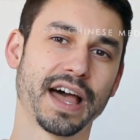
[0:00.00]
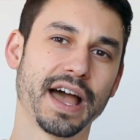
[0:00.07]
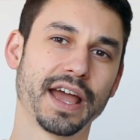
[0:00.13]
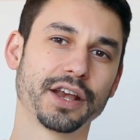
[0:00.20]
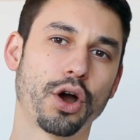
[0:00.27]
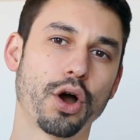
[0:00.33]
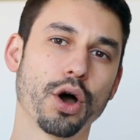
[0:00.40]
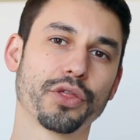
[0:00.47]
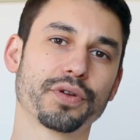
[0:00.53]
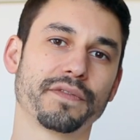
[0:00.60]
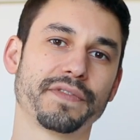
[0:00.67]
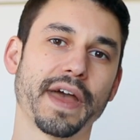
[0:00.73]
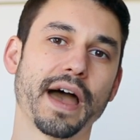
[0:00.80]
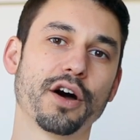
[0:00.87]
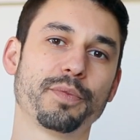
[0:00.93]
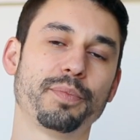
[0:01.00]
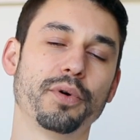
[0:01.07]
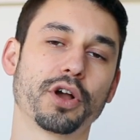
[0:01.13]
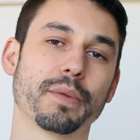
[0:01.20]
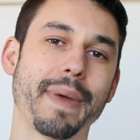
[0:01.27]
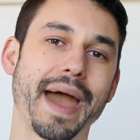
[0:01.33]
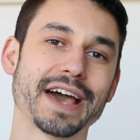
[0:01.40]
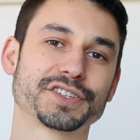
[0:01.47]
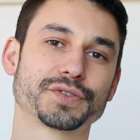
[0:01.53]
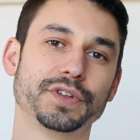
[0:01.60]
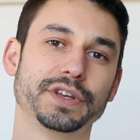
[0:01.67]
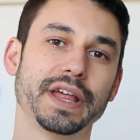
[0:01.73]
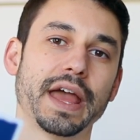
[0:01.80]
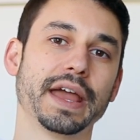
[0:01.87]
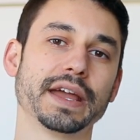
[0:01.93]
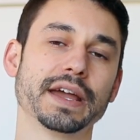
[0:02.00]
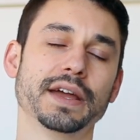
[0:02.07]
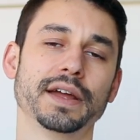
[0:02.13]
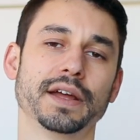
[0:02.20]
Heyne, author of the health book Master the Day.